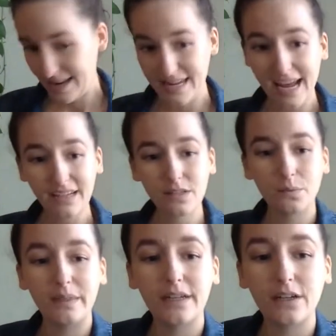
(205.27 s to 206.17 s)

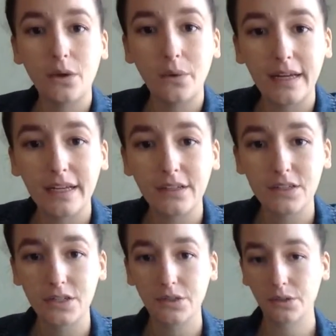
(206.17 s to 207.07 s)
Next, we are going
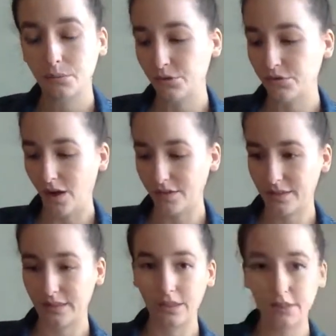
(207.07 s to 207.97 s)
to move on
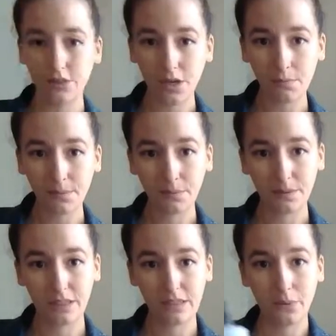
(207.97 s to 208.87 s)
to the dish soap.
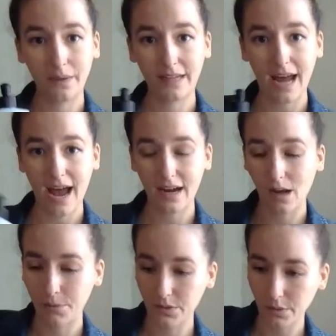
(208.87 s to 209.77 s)
We're just going to add a
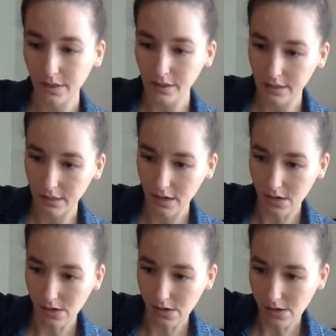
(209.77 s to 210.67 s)
couple squirts.